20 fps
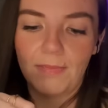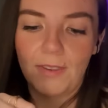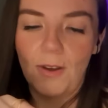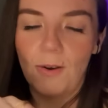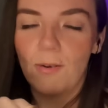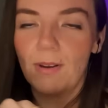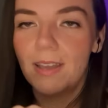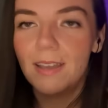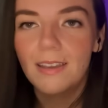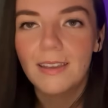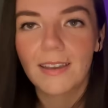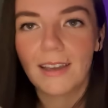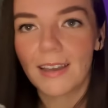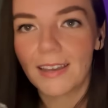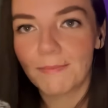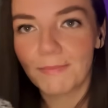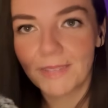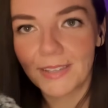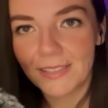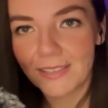Okay,
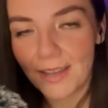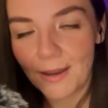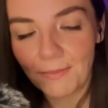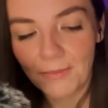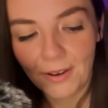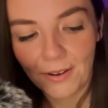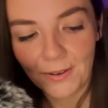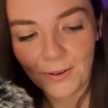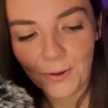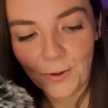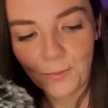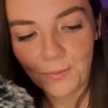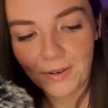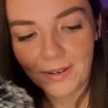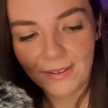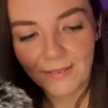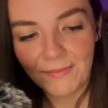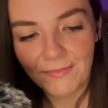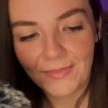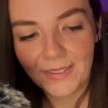I'm not going to open
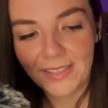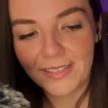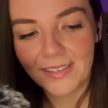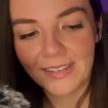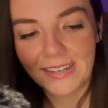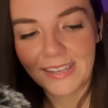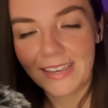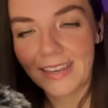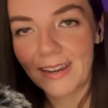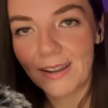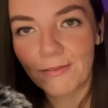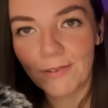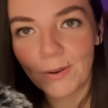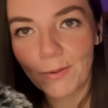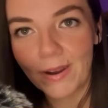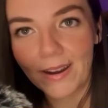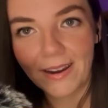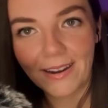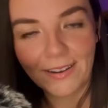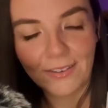it. It's going to get
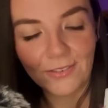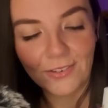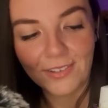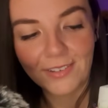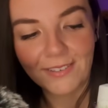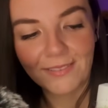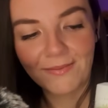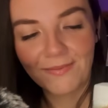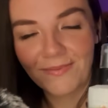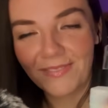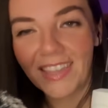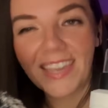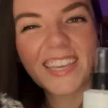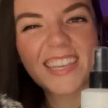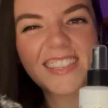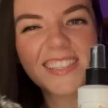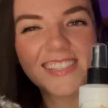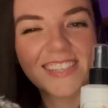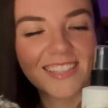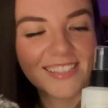everywhere. I
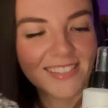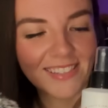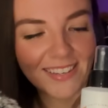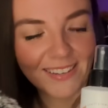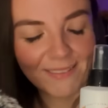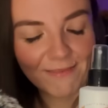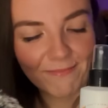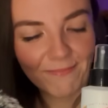can sense it.